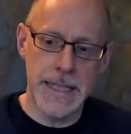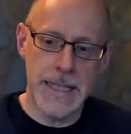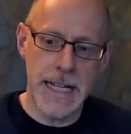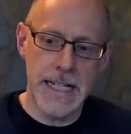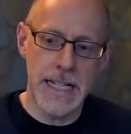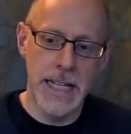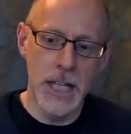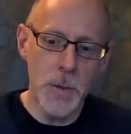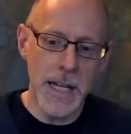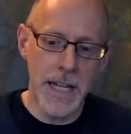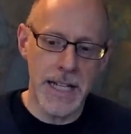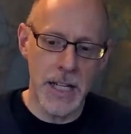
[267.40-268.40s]
say it's a little
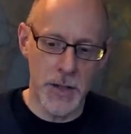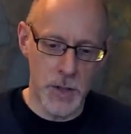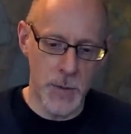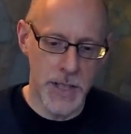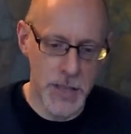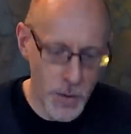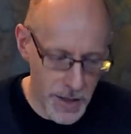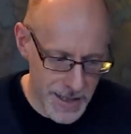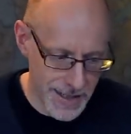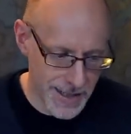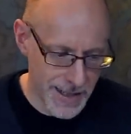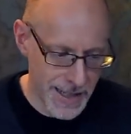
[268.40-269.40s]
bit like going to a
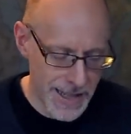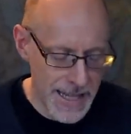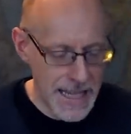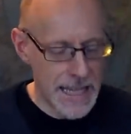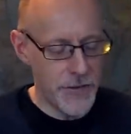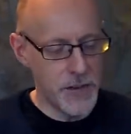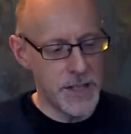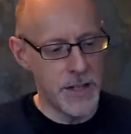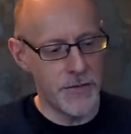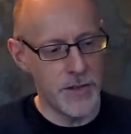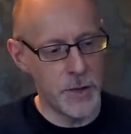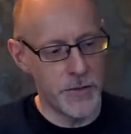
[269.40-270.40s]
doctor if you
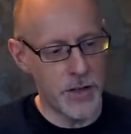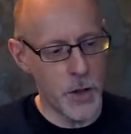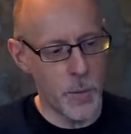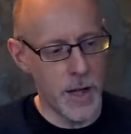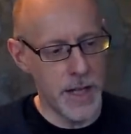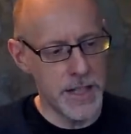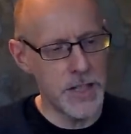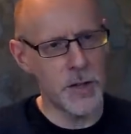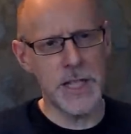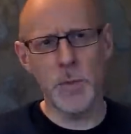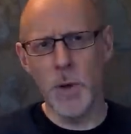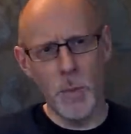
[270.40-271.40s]
didn't feel very well. And the
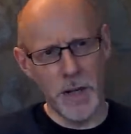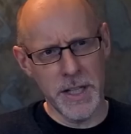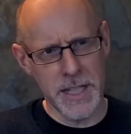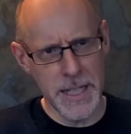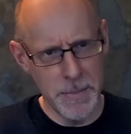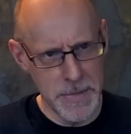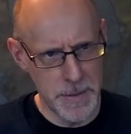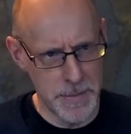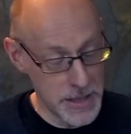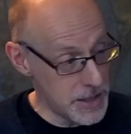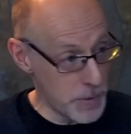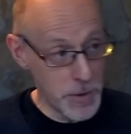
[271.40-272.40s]
doctor says, well, what are the
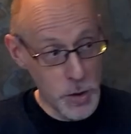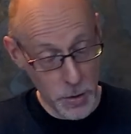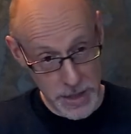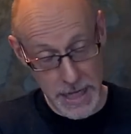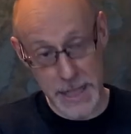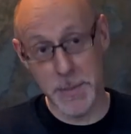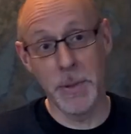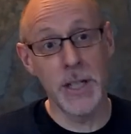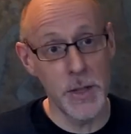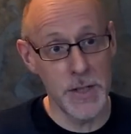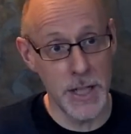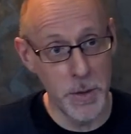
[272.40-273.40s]
symptoms? You say, well, you're the expert,
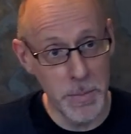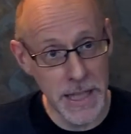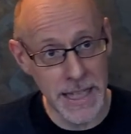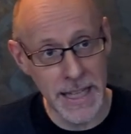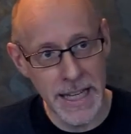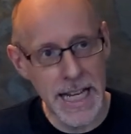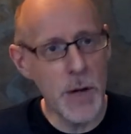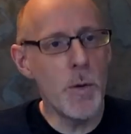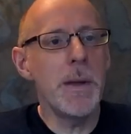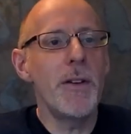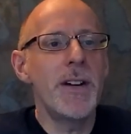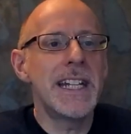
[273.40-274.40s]
you tell me. It would
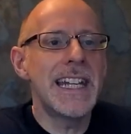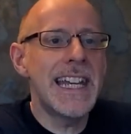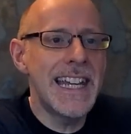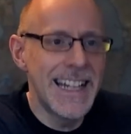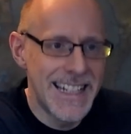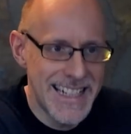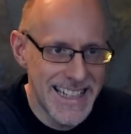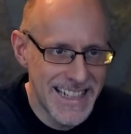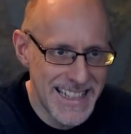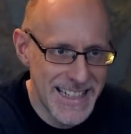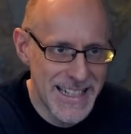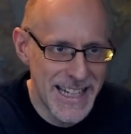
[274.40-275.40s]
be a ridiculous thing
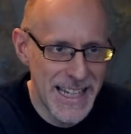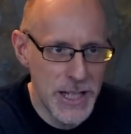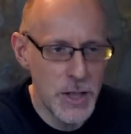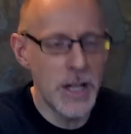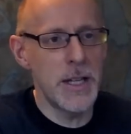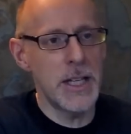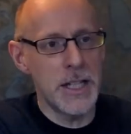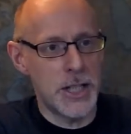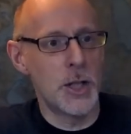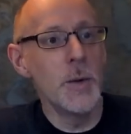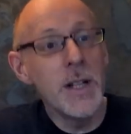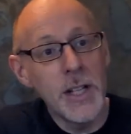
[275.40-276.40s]
to say. The
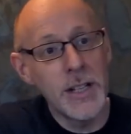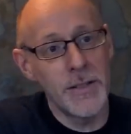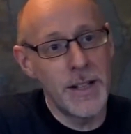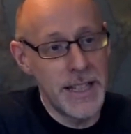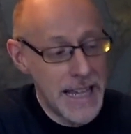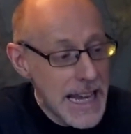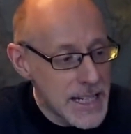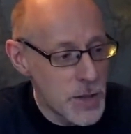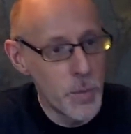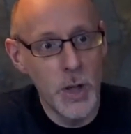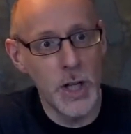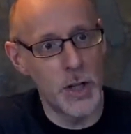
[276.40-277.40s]
two of you are there to
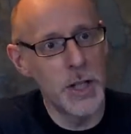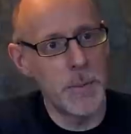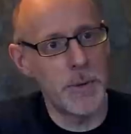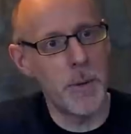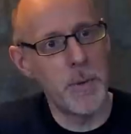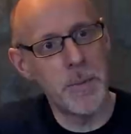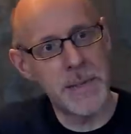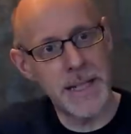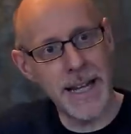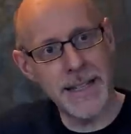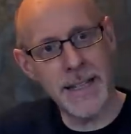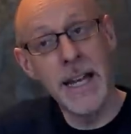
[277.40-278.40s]
work on the problem
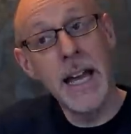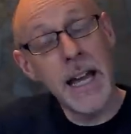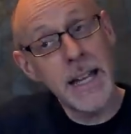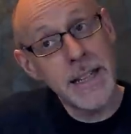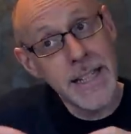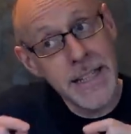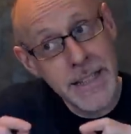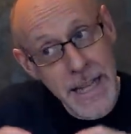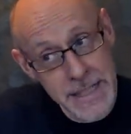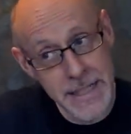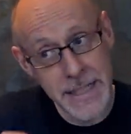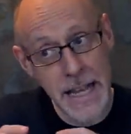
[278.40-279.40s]
together. And I think
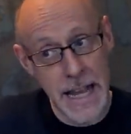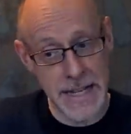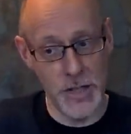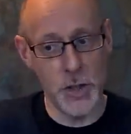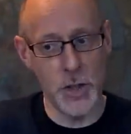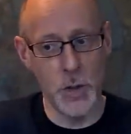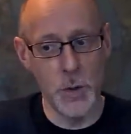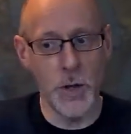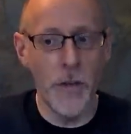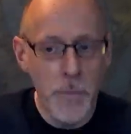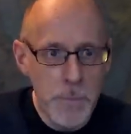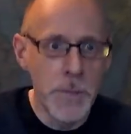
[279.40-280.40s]
that's the attitude
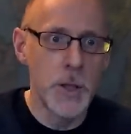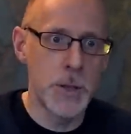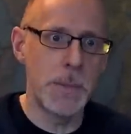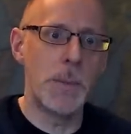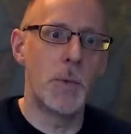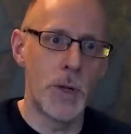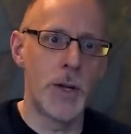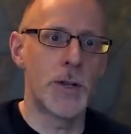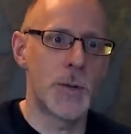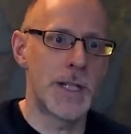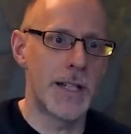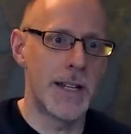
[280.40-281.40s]
of most people going
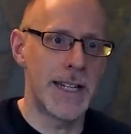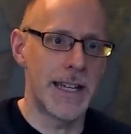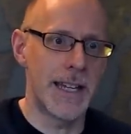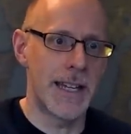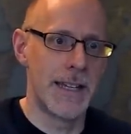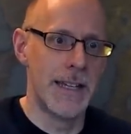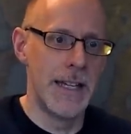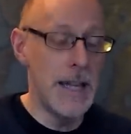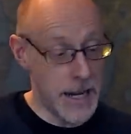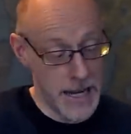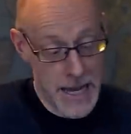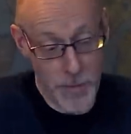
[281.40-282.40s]
to a psychic.
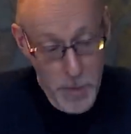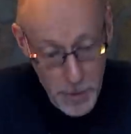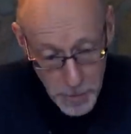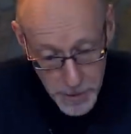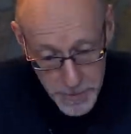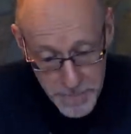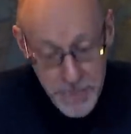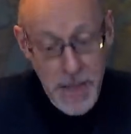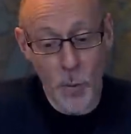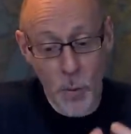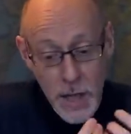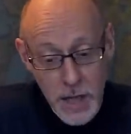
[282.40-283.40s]
I have a problem,
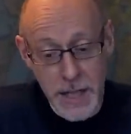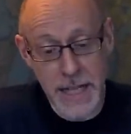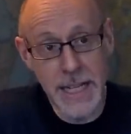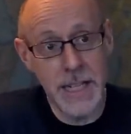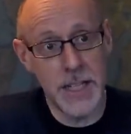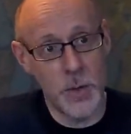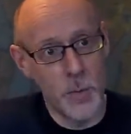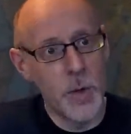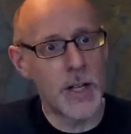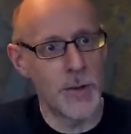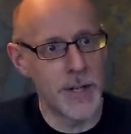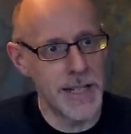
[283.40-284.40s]
we are here to
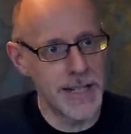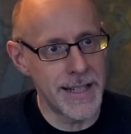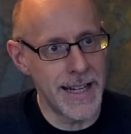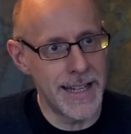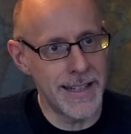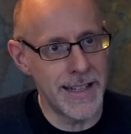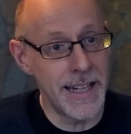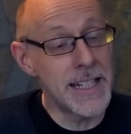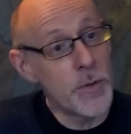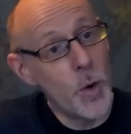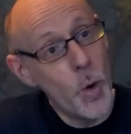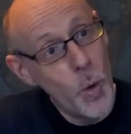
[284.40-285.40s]
work on it together. And
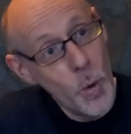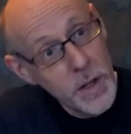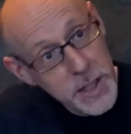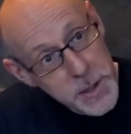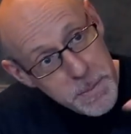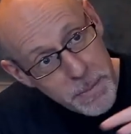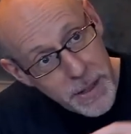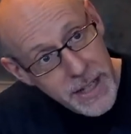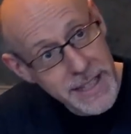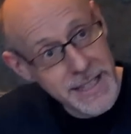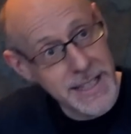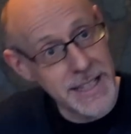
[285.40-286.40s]
so all of those
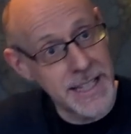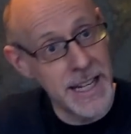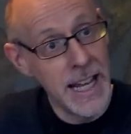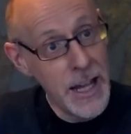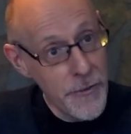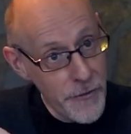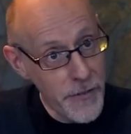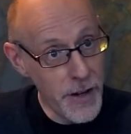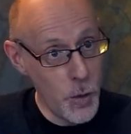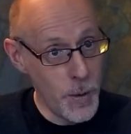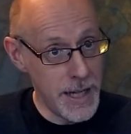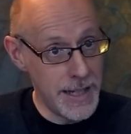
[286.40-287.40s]
biases
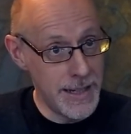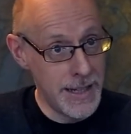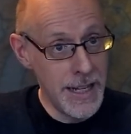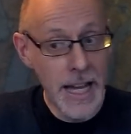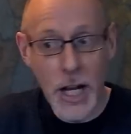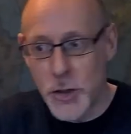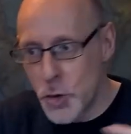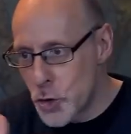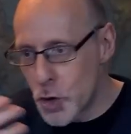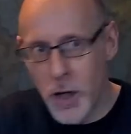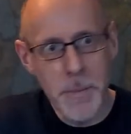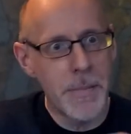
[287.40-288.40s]
flow in as you
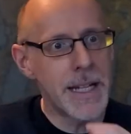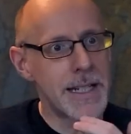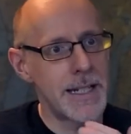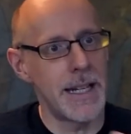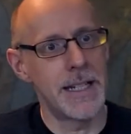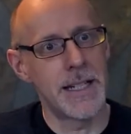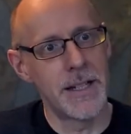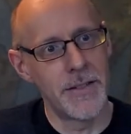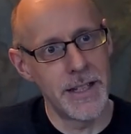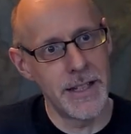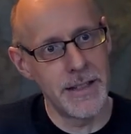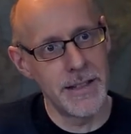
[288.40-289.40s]
try and make sense of
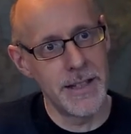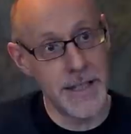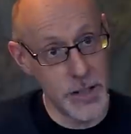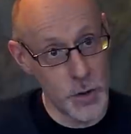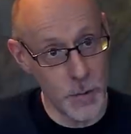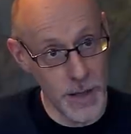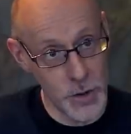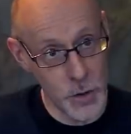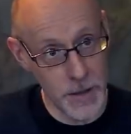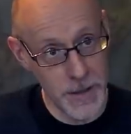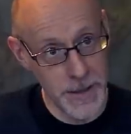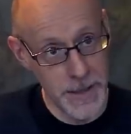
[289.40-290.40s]
the
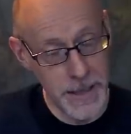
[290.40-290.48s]
situation.